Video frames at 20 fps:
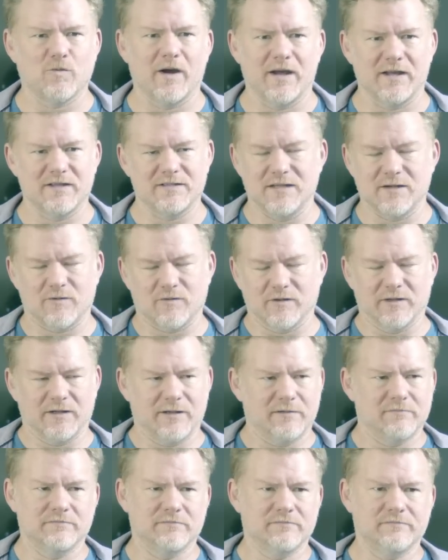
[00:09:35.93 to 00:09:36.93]
way is
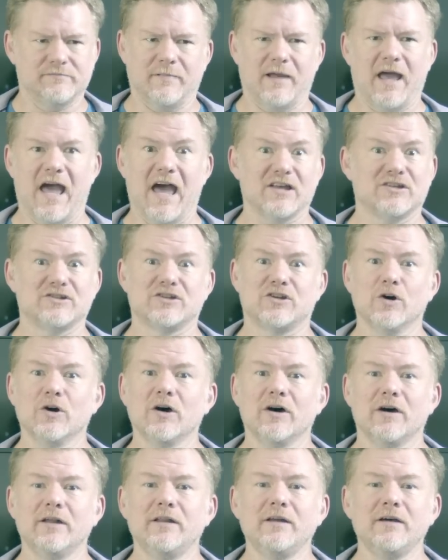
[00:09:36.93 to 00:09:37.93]
equally as
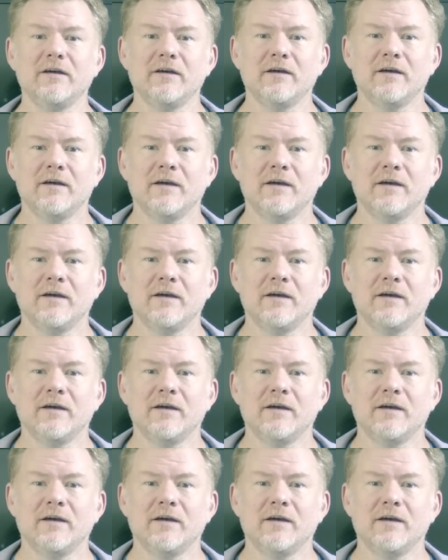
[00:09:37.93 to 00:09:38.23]
good,